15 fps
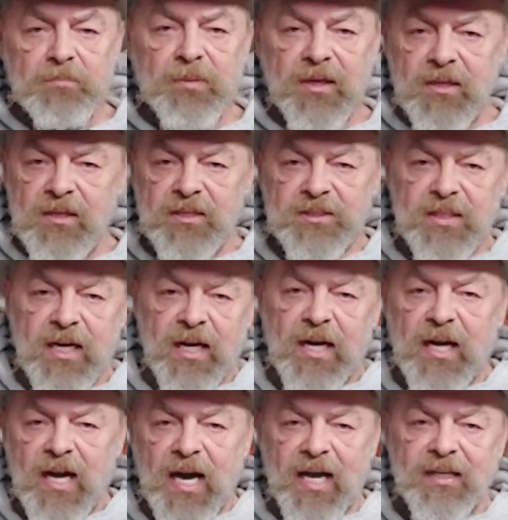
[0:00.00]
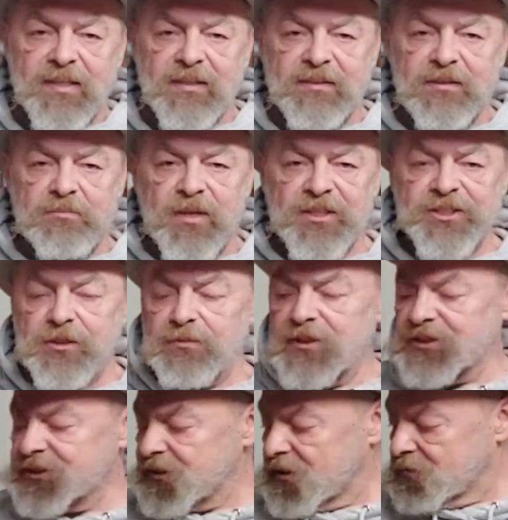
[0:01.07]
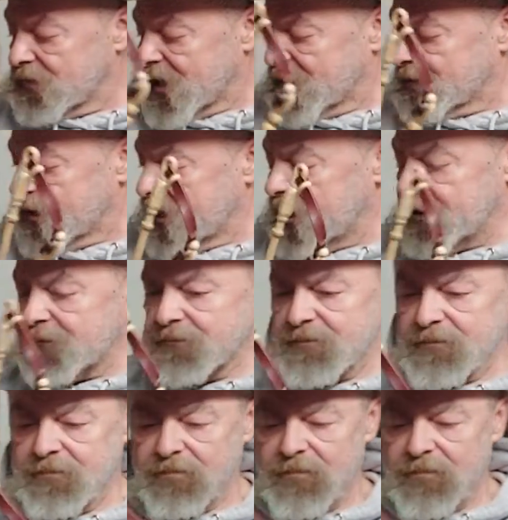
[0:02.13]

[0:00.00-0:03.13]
because I did the measurements on my rein,